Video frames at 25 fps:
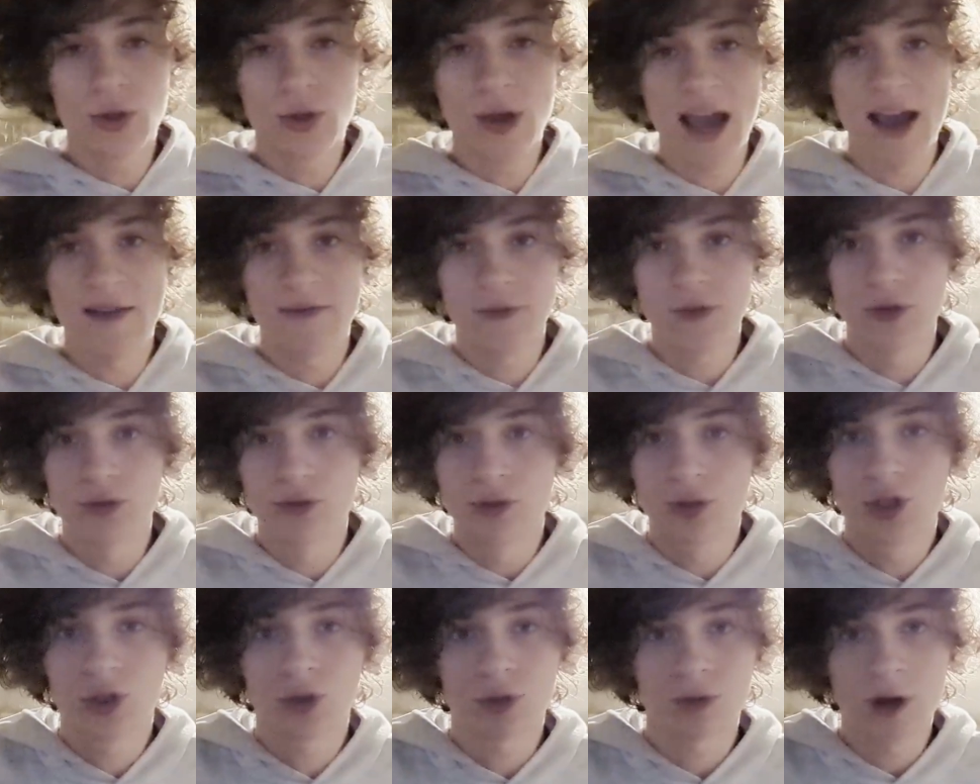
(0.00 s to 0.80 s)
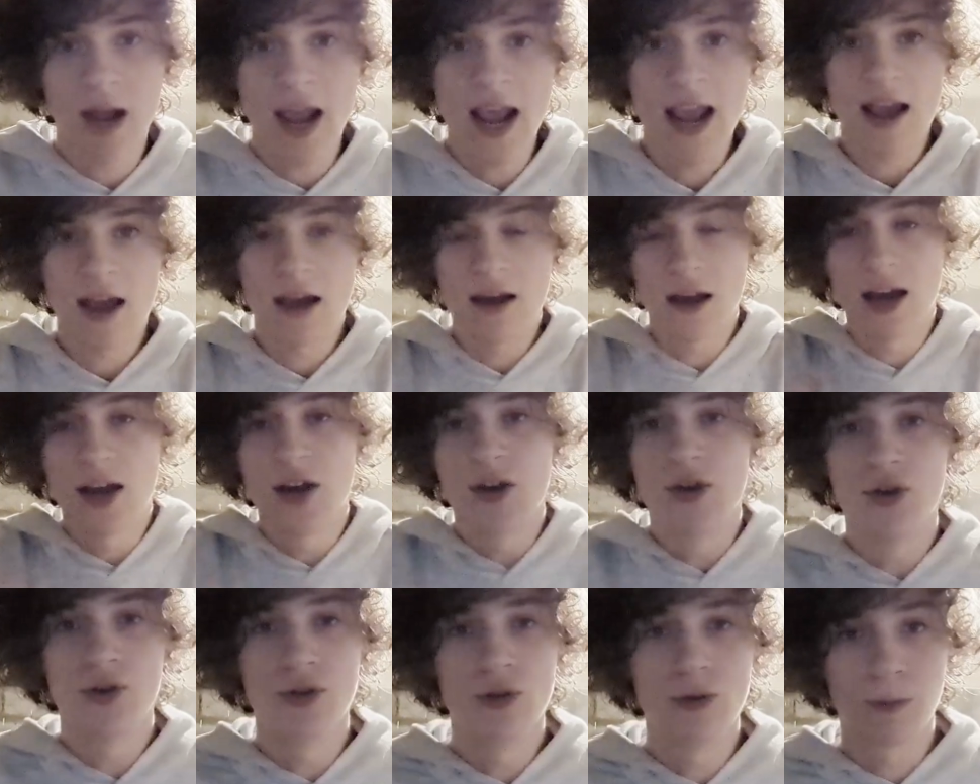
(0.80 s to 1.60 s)
you have to create a
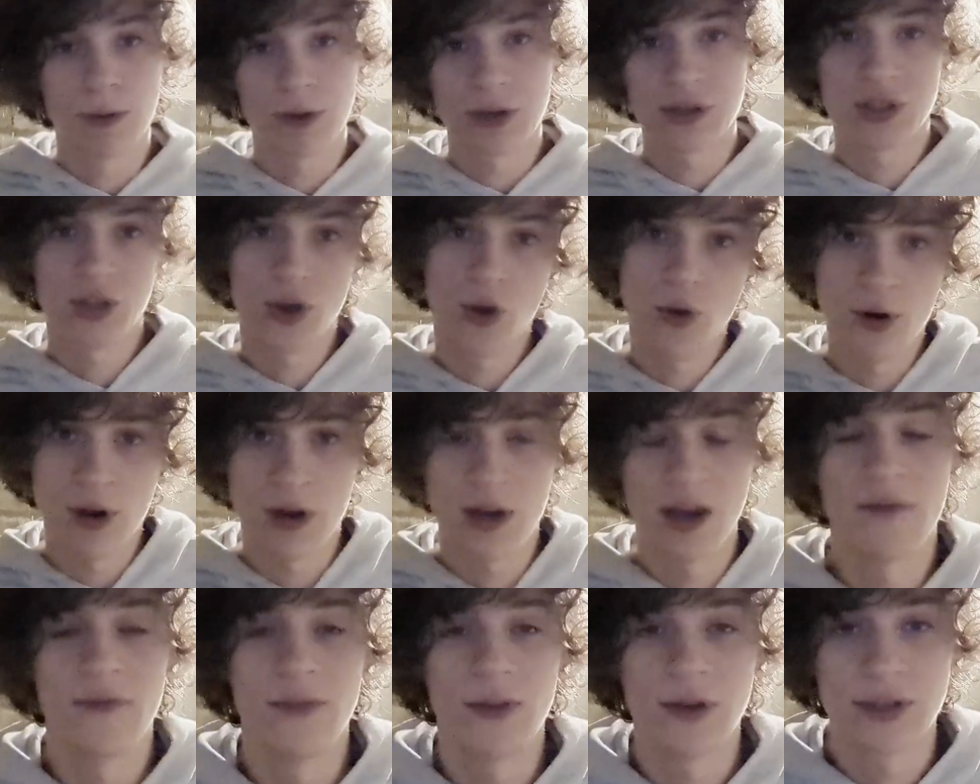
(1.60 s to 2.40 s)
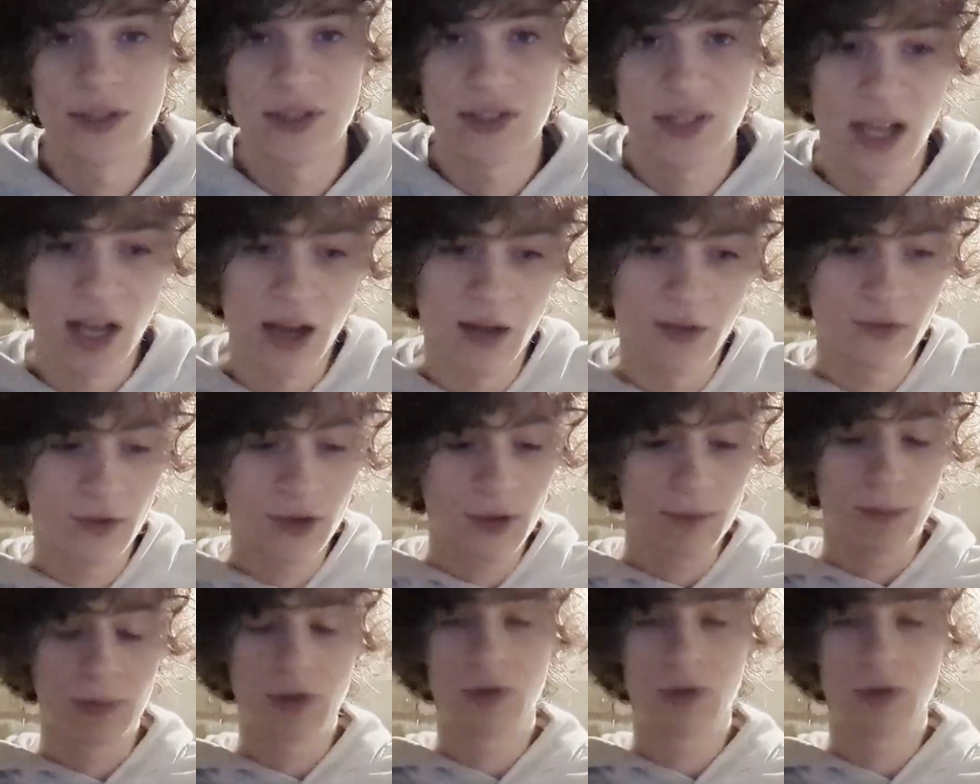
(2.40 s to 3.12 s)
new persona of yourself,